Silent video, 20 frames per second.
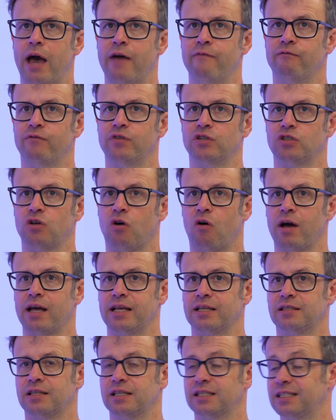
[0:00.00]

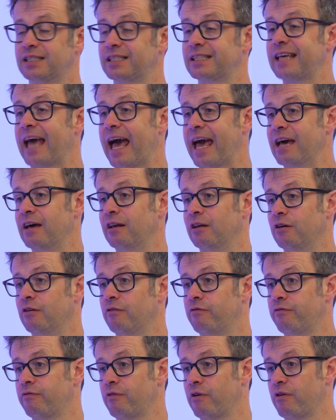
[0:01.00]
emphasize the scale
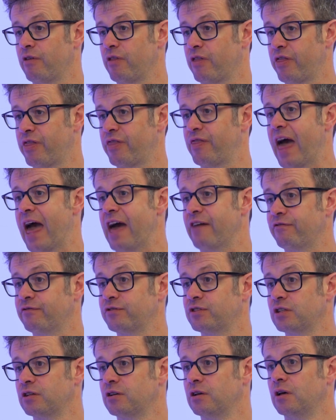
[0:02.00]
of
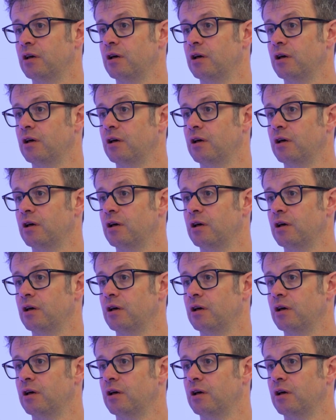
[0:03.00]
theft